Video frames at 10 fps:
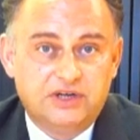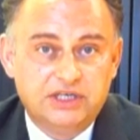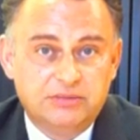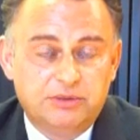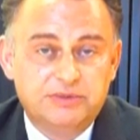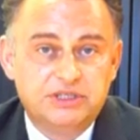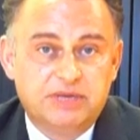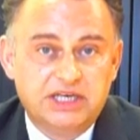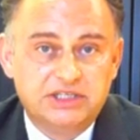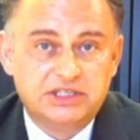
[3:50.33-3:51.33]
finding a property
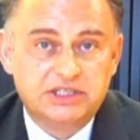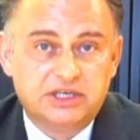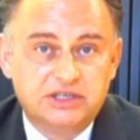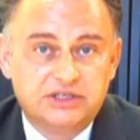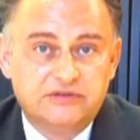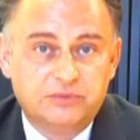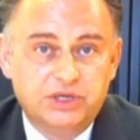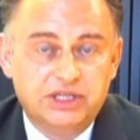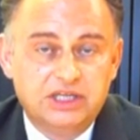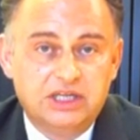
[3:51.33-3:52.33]
manager to start off
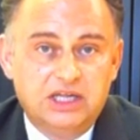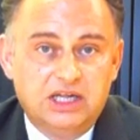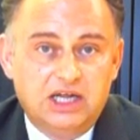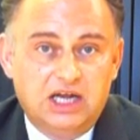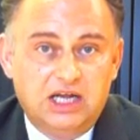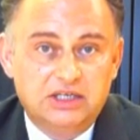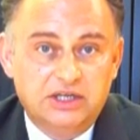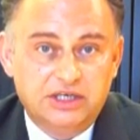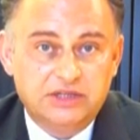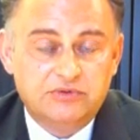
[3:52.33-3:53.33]
with,
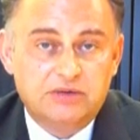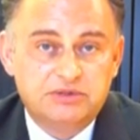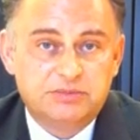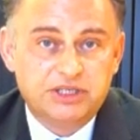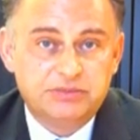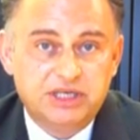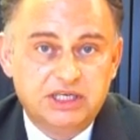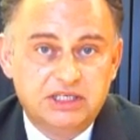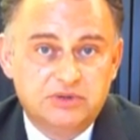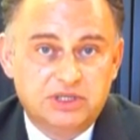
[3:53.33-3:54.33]
learning the ropes by
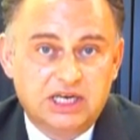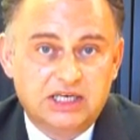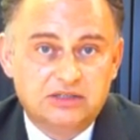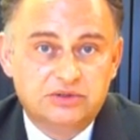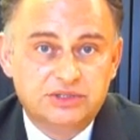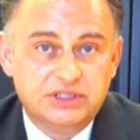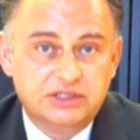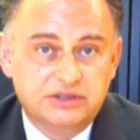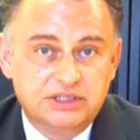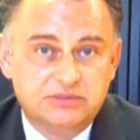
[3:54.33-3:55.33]
speaking to other landlords
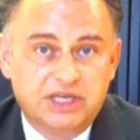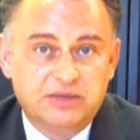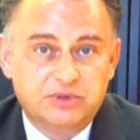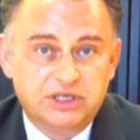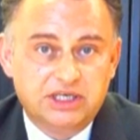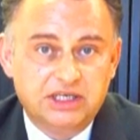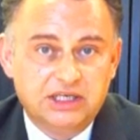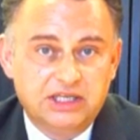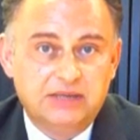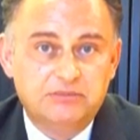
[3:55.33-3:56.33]
and doing some
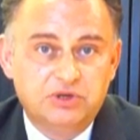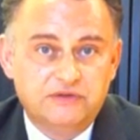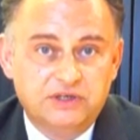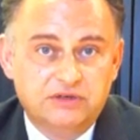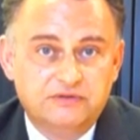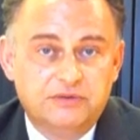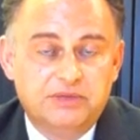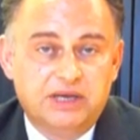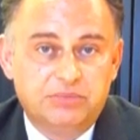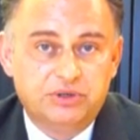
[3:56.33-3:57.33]
networking, and then moving on
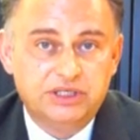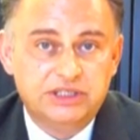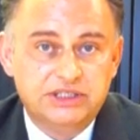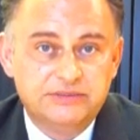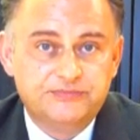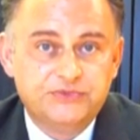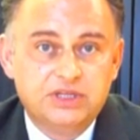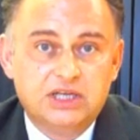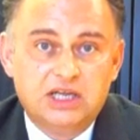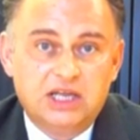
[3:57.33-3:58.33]
from that point.
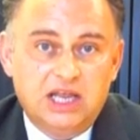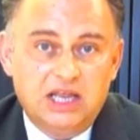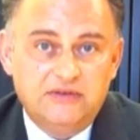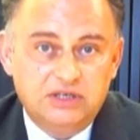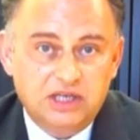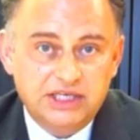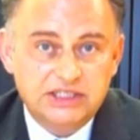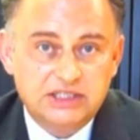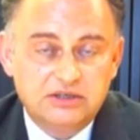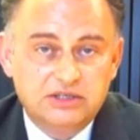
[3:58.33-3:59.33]
If you'd
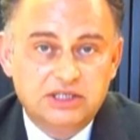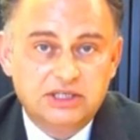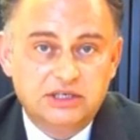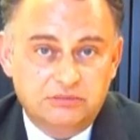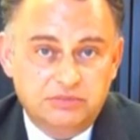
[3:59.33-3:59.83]
like to look at the